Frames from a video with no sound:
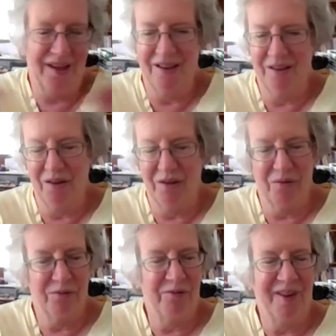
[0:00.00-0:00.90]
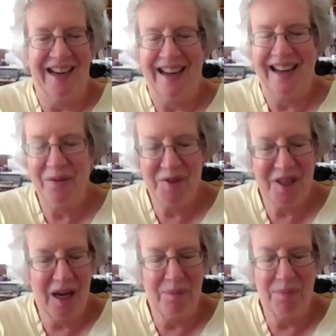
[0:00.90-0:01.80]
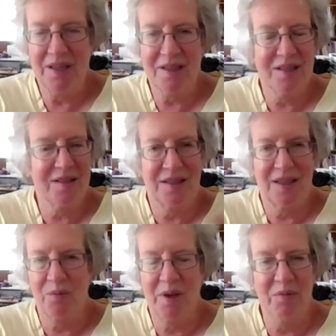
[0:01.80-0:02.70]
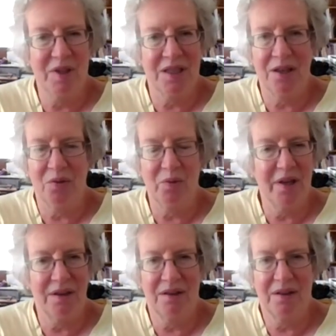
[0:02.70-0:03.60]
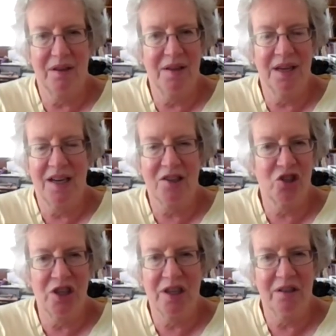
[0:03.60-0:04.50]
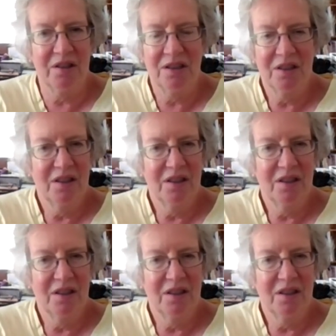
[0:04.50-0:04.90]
I don't know, five topics that we would deal with in the next year?